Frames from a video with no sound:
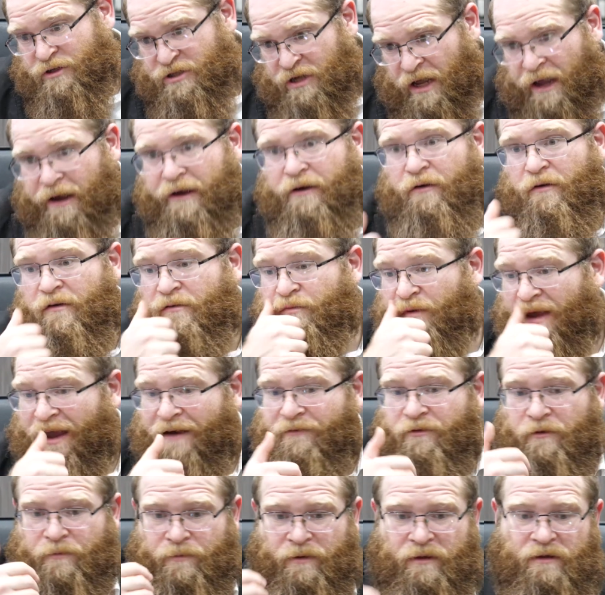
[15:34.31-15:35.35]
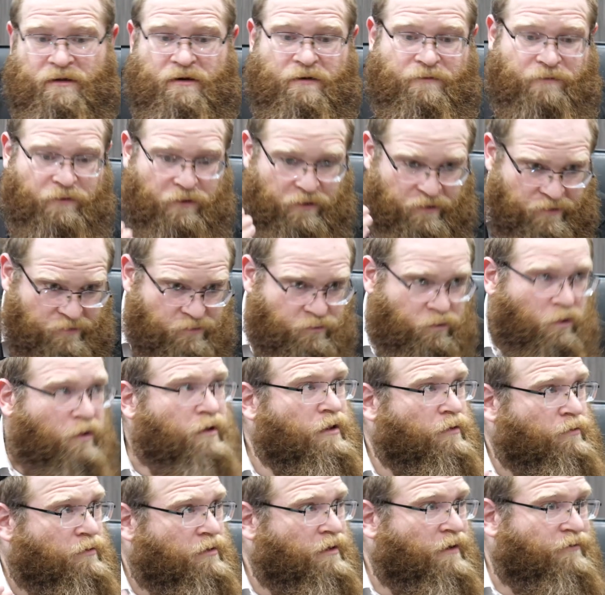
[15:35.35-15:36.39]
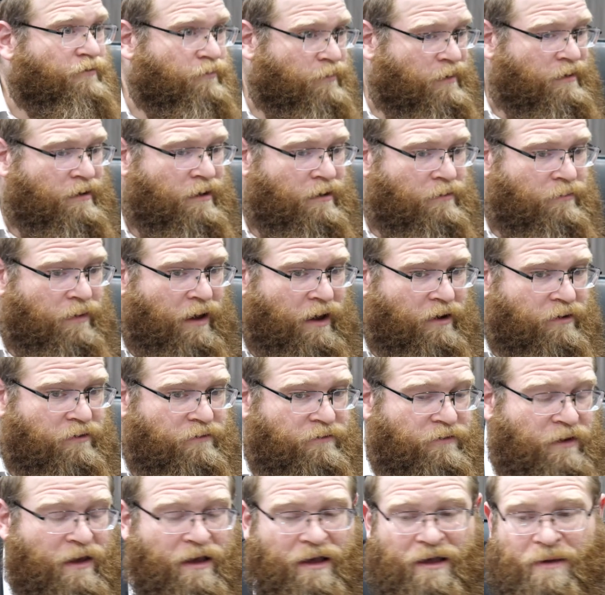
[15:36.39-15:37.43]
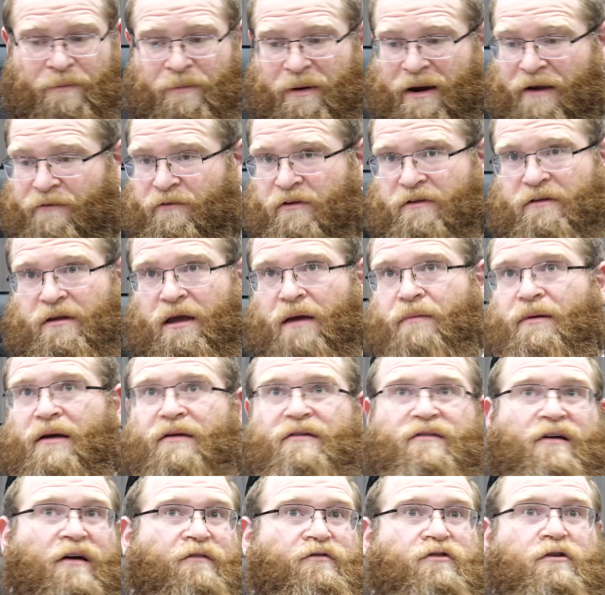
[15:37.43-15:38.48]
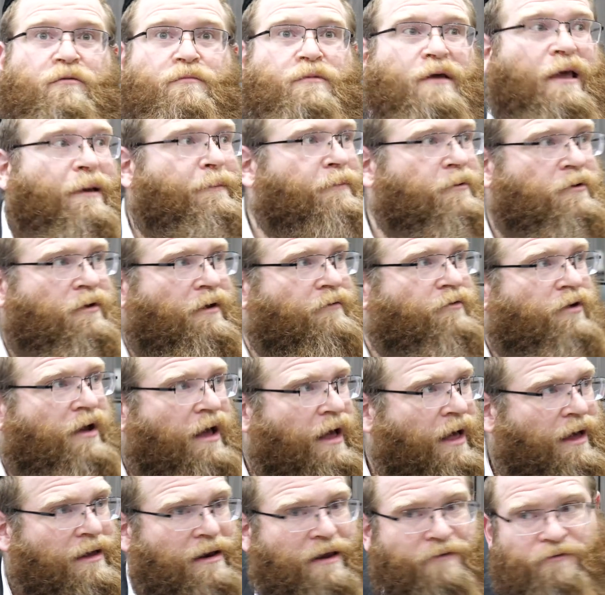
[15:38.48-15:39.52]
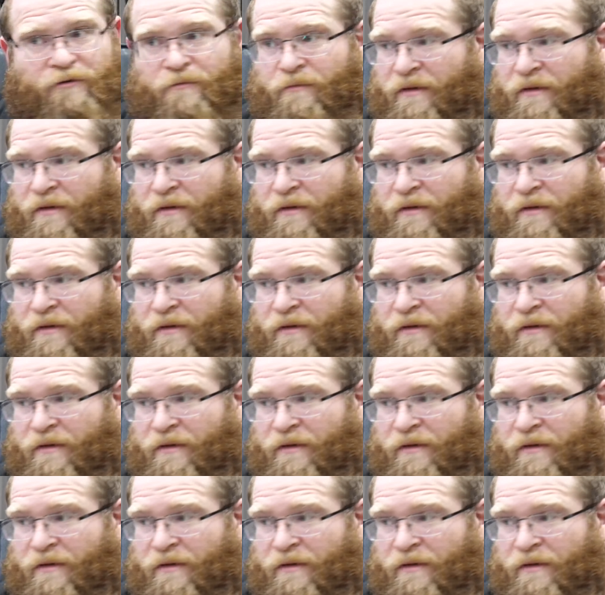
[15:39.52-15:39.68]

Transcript: Shachris, we have the ability very strongly with every Mincha and Ma'ariv, but every time, every Yom Kippur you ever had, every